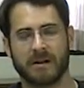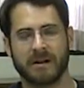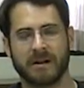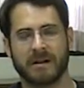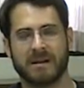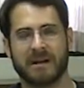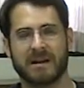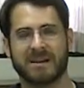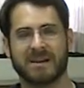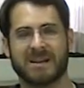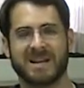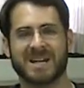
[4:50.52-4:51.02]

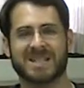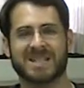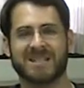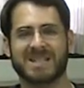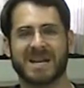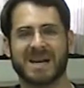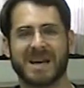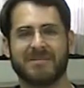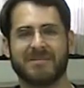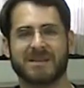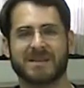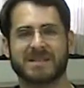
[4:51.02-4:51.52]
Now next
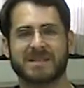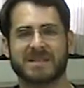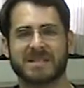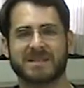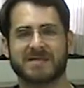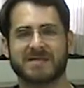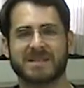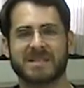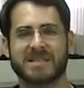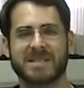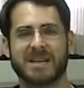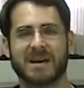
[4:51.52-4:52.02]
time, instead
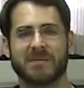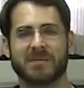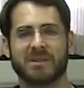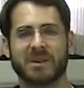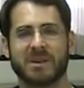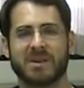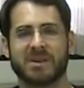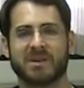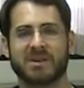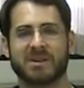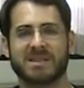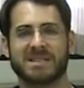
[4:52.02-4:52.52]
of C, I'm
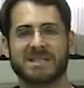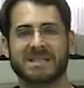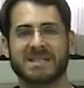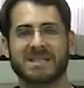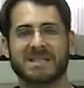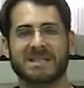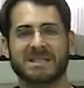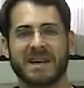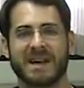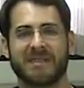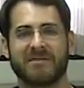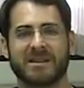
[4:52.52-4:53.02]
going to go to
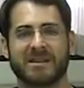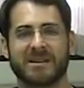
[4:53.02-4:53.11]
D7.